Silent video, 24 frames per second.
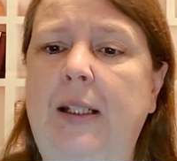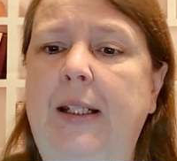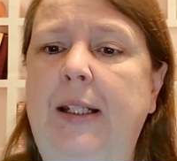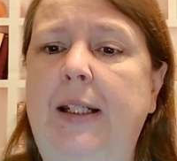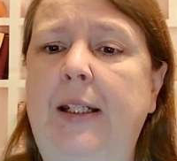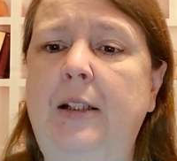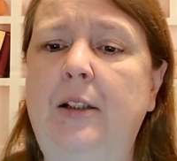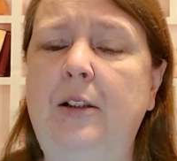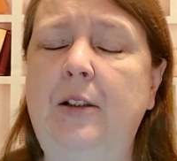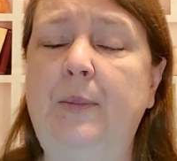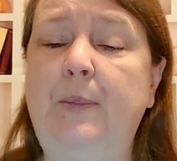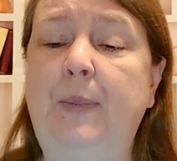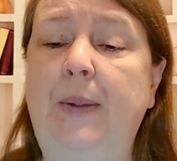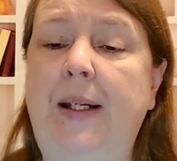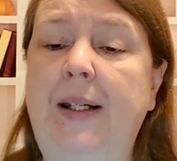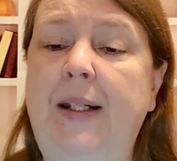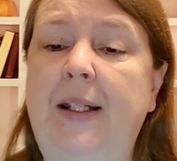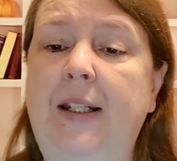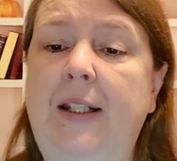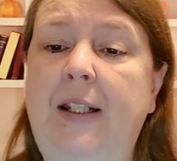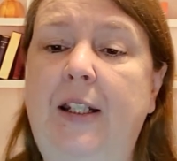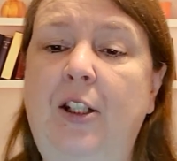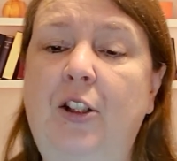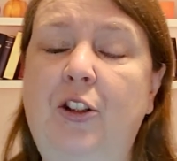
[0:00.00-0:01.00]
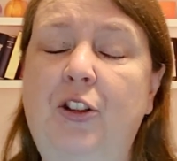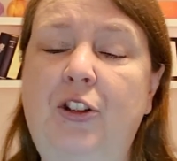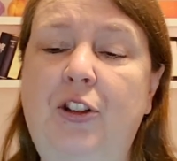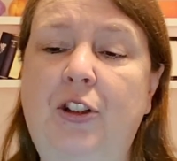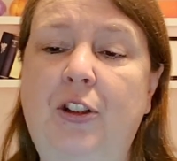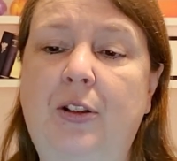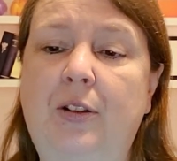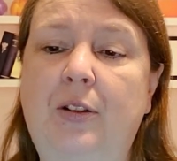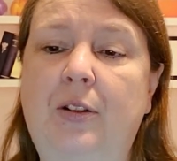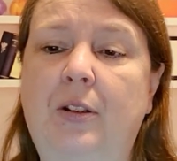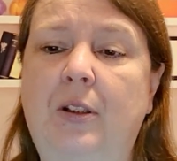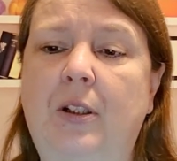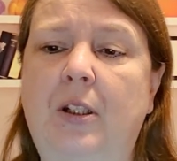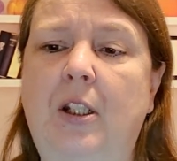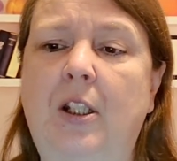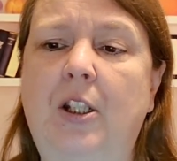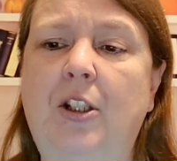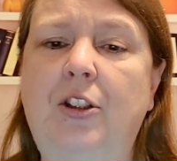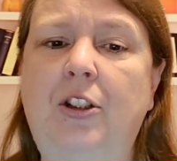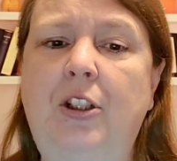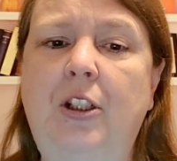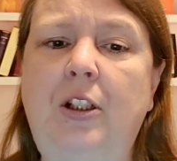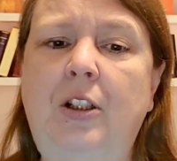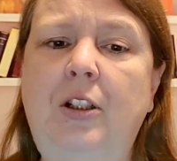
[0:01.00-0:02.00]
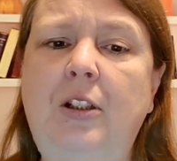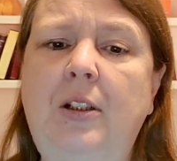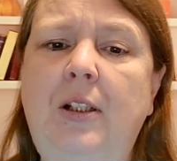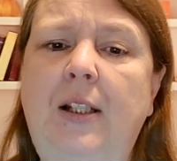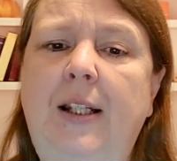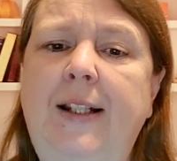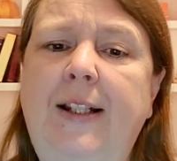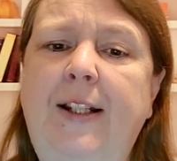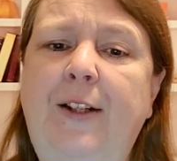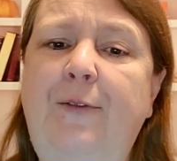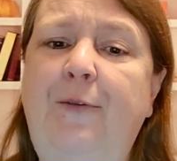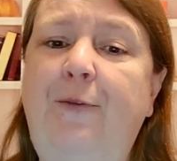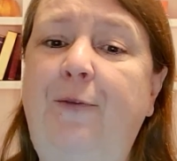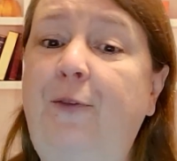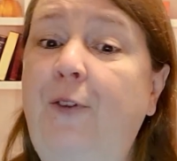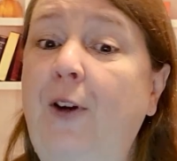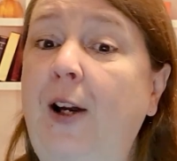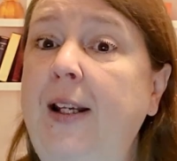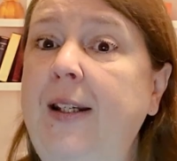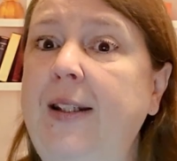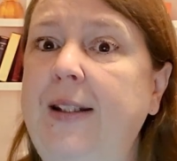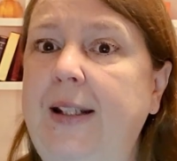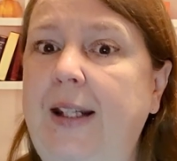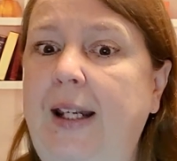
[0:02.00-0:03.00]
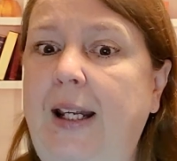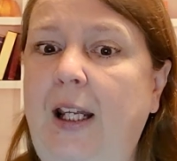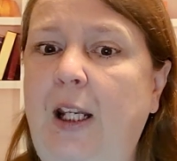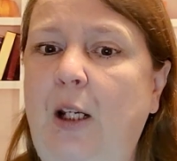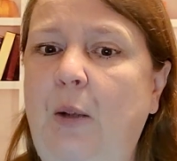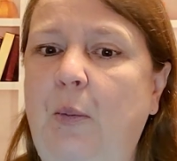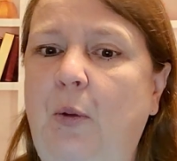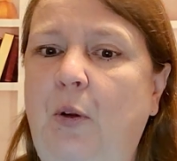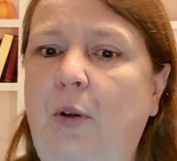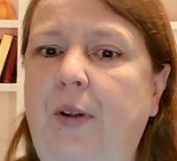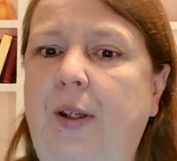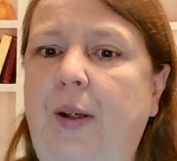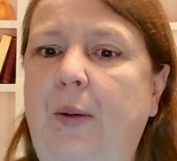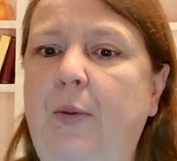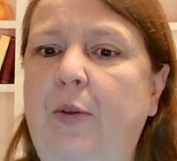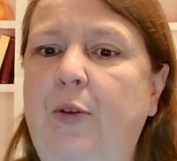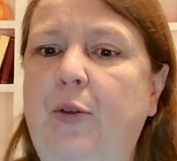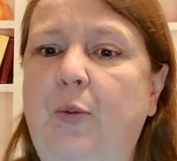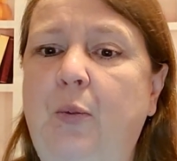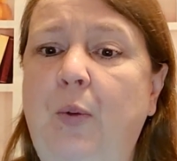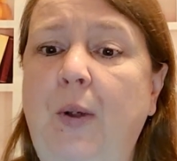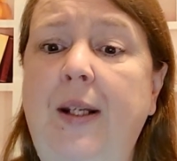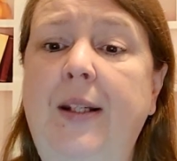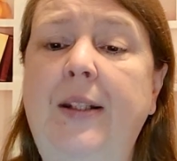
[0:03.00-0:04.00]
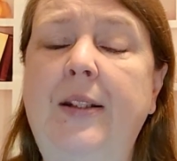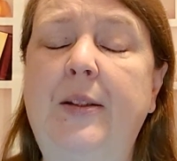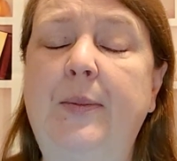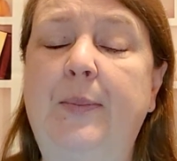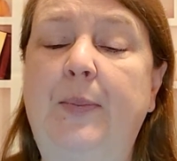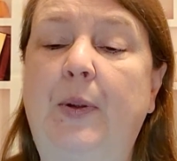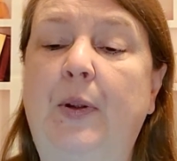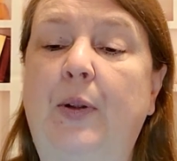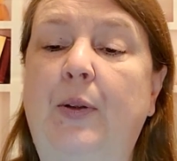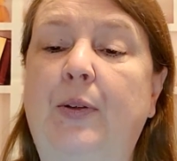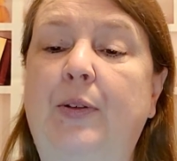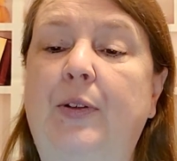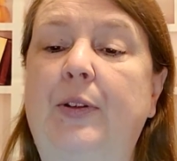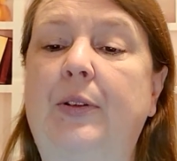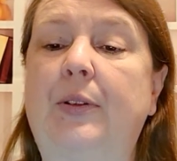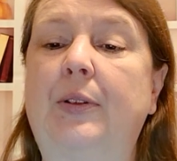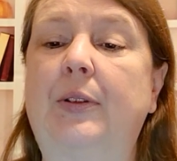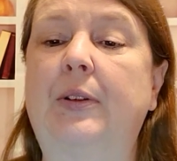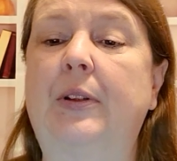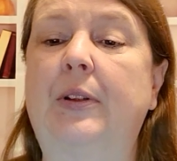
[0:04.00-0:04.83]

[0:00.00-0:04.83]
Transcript: He looked back at Kirsha. She looked like a frightened animal that was ready to bolt.